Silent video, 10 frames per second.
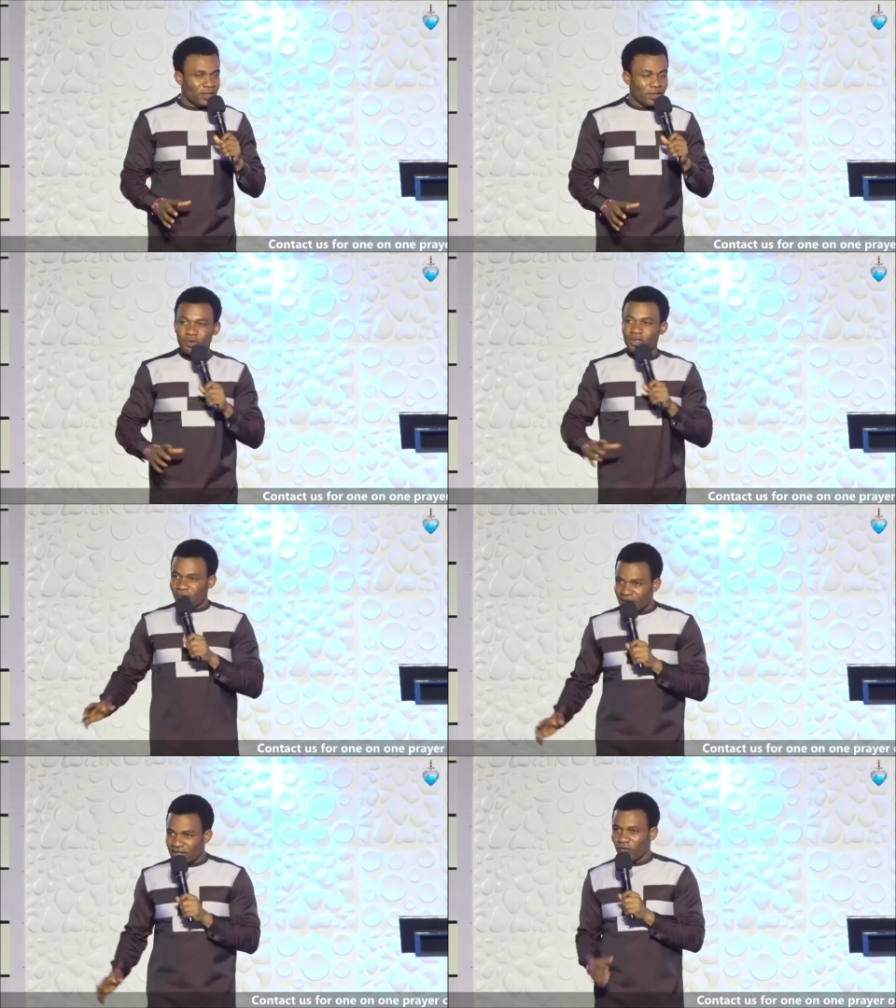You will
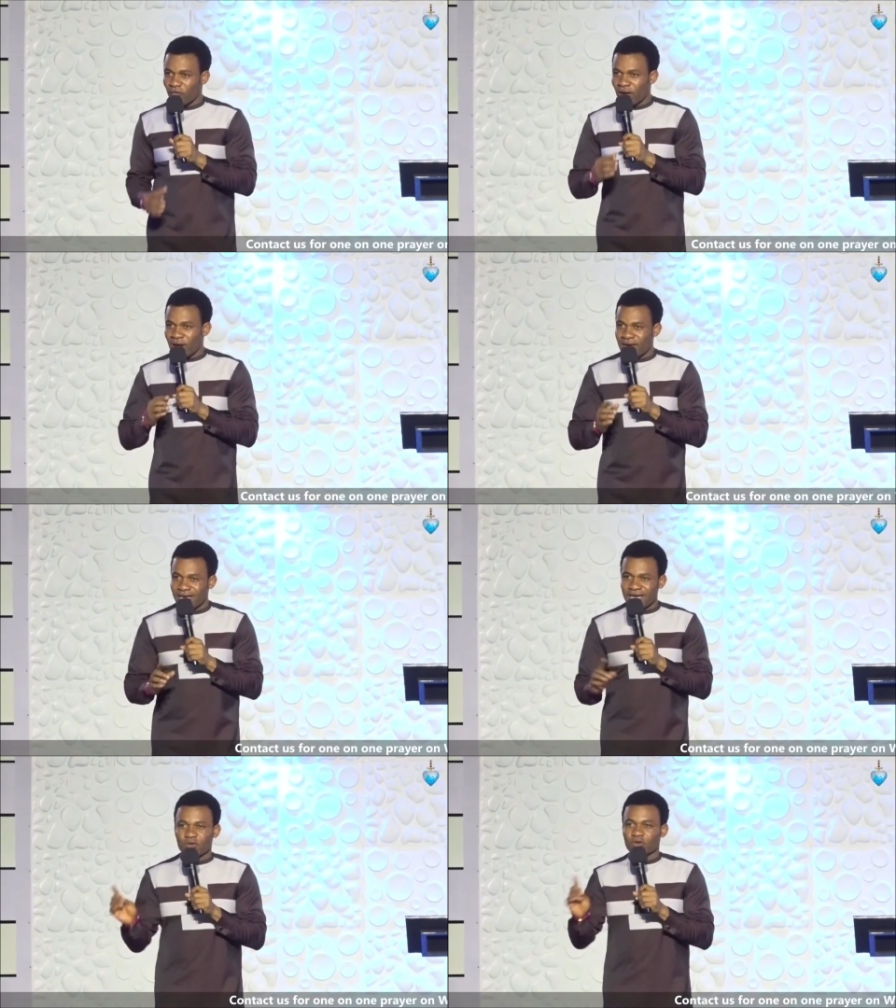never suffer.
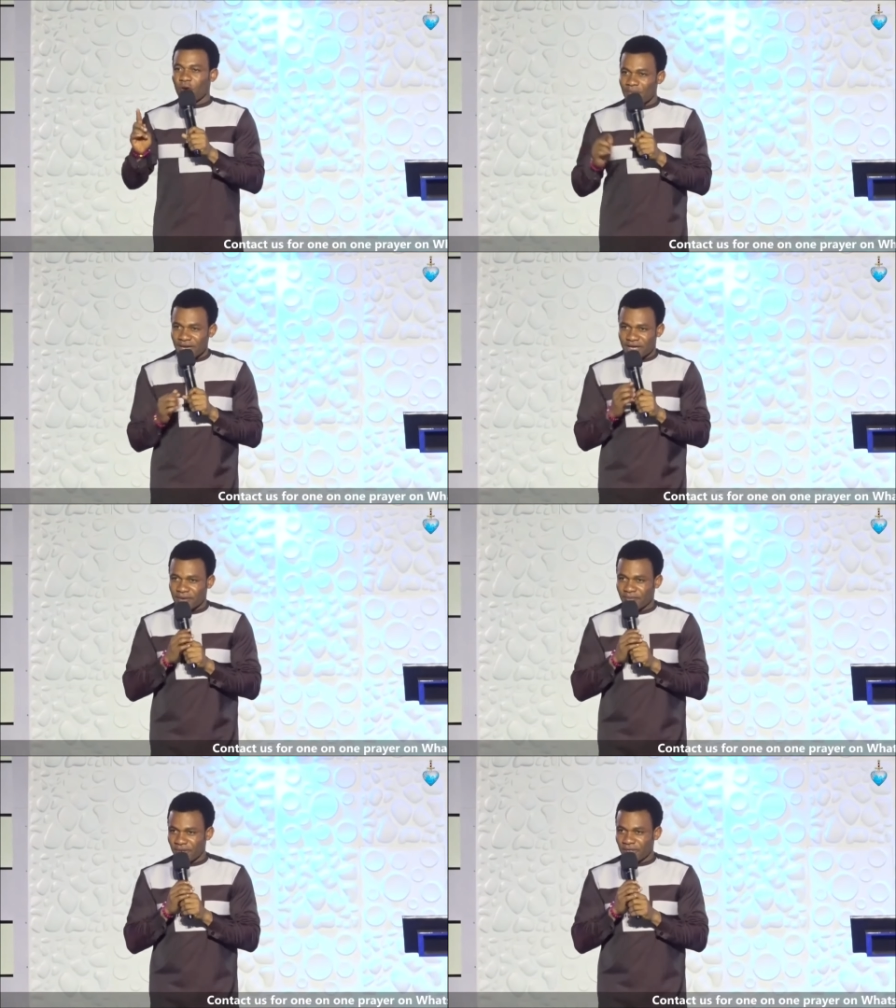It will not
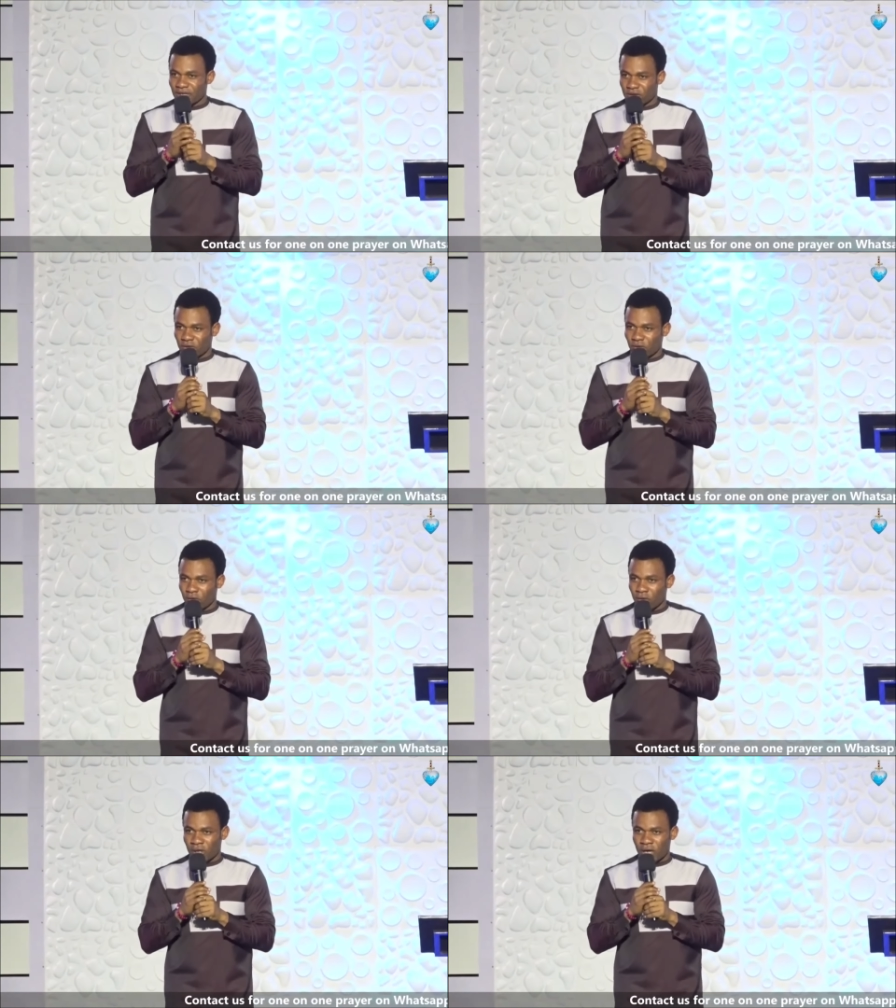make meaning to
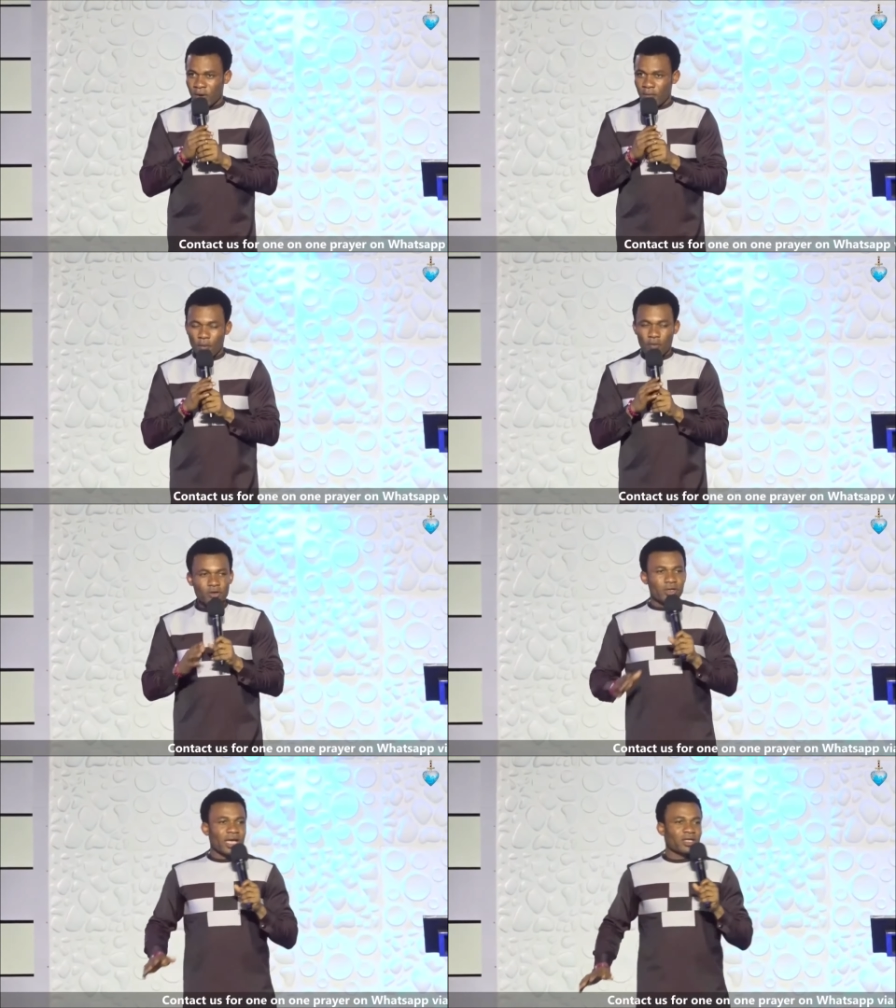you. But when
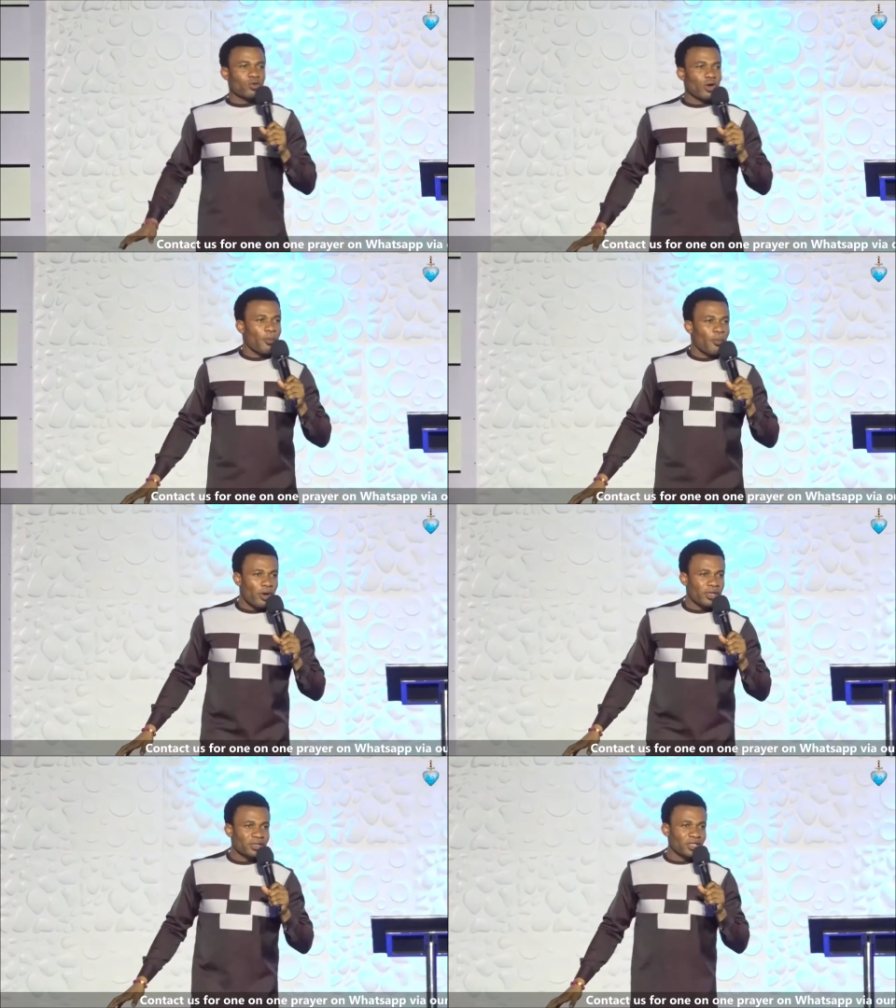you get to a point